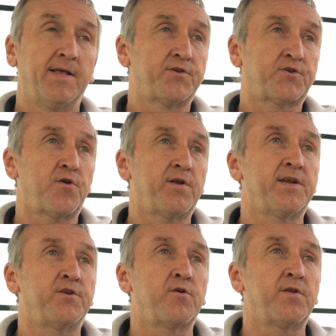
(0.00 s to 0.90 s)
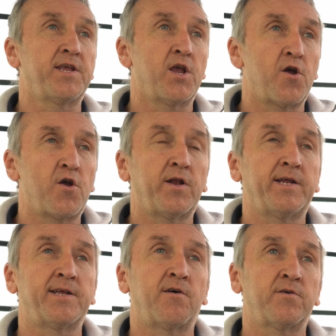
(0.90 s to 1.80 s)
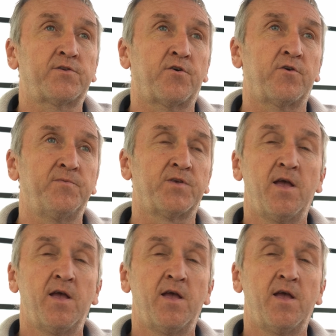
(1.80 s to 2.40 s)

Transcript: Certainly during the early dark times